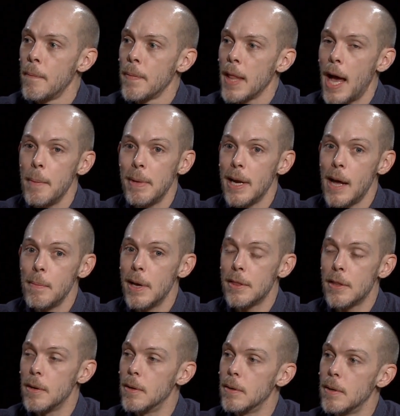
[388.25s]
I mean, I
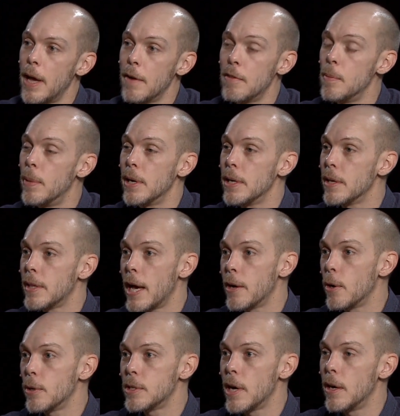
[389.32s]
met everybody at that
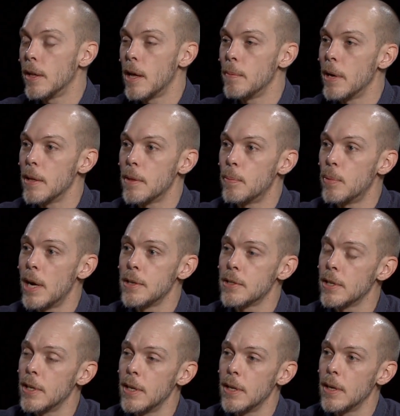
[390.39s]
hotel. I met the
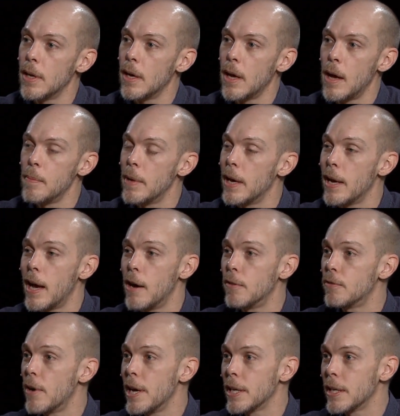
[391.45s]
president. I met Al
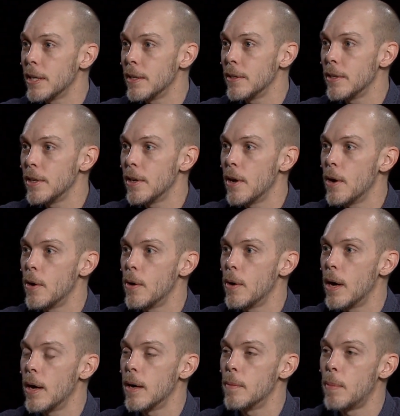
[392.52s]
Franken, you
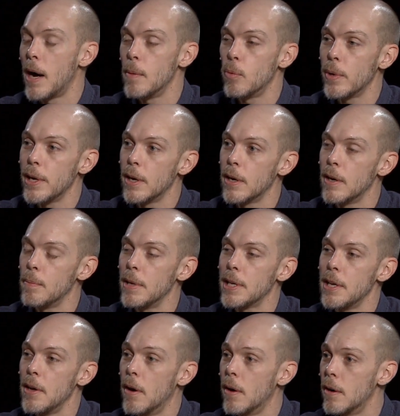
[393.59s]
know, Bob Weir and
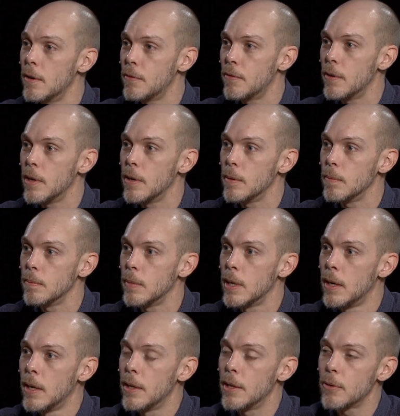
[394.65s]
Mickey Hart from
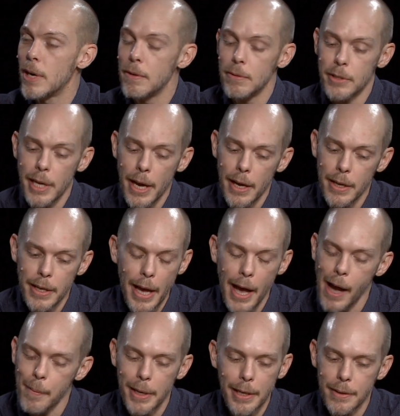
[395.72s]
the Grateful Dead. Yeah,
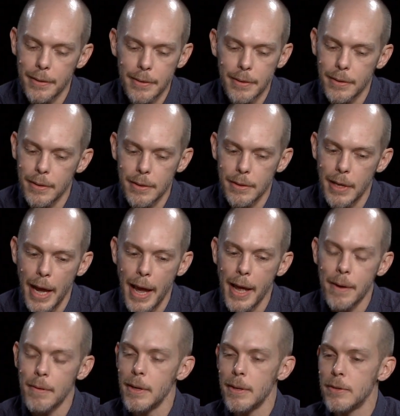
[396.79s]
I mean...
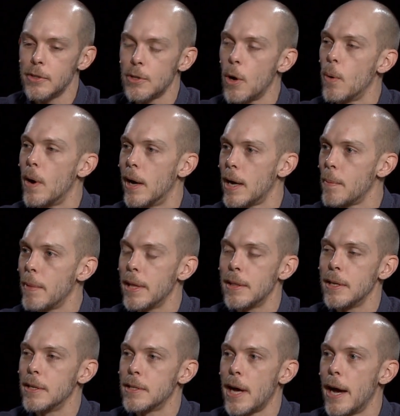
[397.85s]
And so on. I met
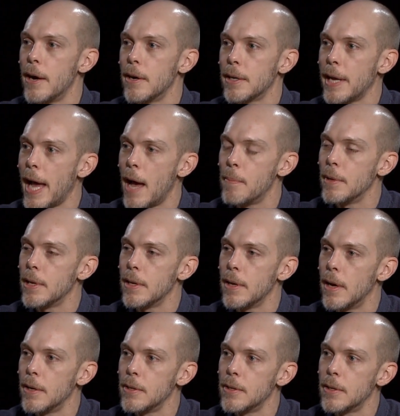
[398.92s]
the entire cabinet
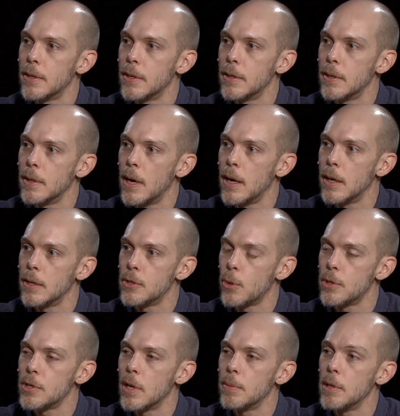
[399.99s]
under
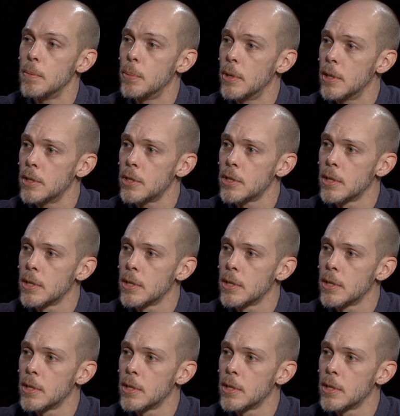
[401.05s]
George W. Bush.